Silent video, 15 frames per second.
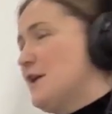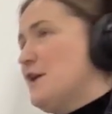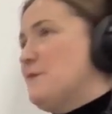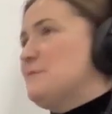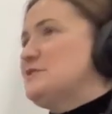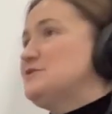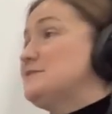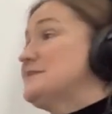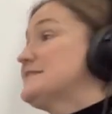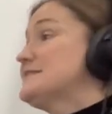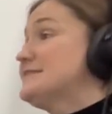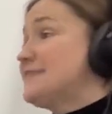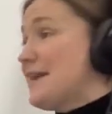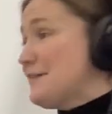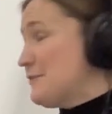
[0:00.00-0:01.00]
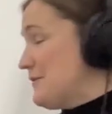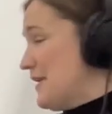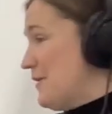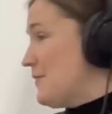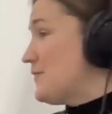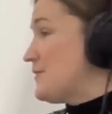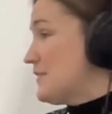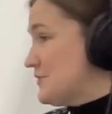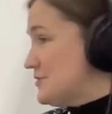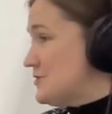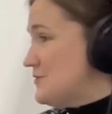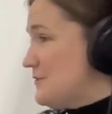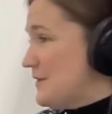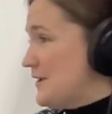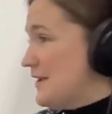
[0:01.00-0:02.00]
But to accelerate what they're
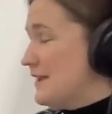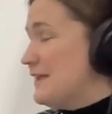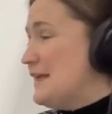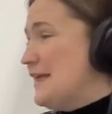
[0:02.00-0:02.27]
doing,